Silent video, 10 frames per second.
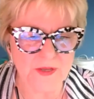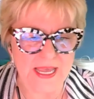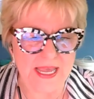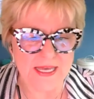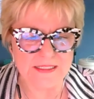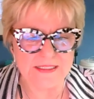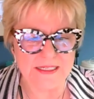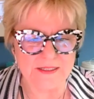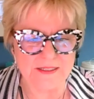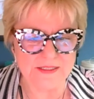and
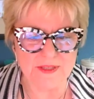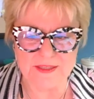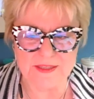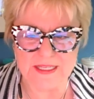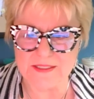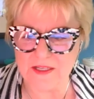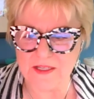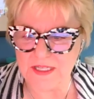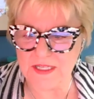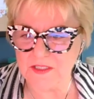uh, some of the things that you
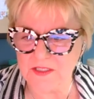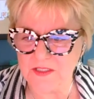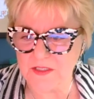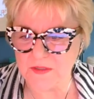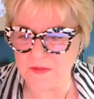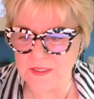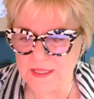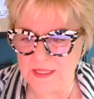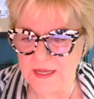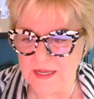need to do.
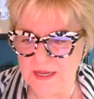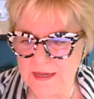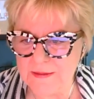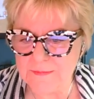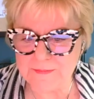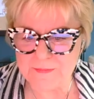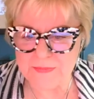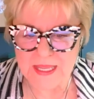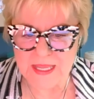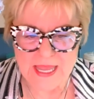Um,
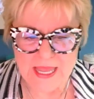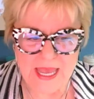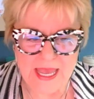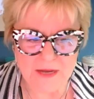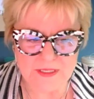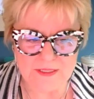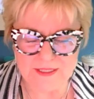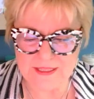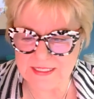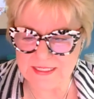and one of the
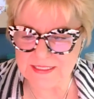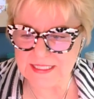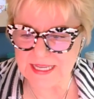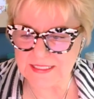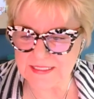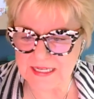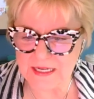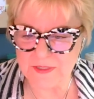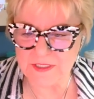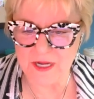things that uh,
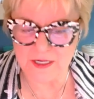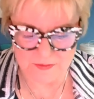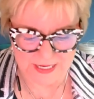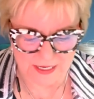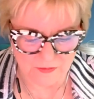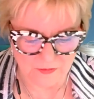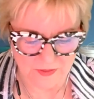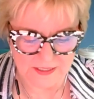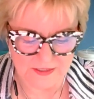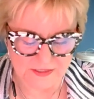we talked about
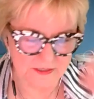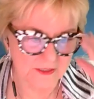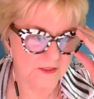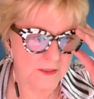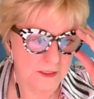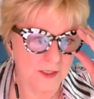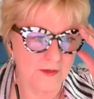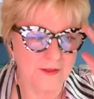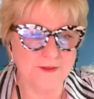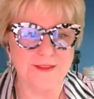was, you know,
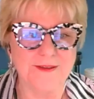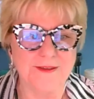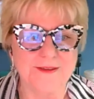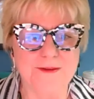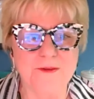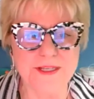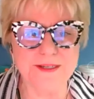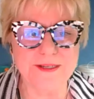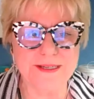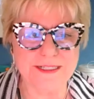the, the what are you
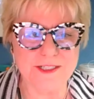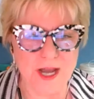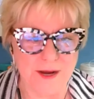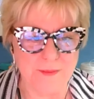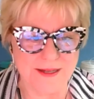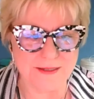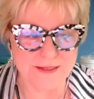going to talk about?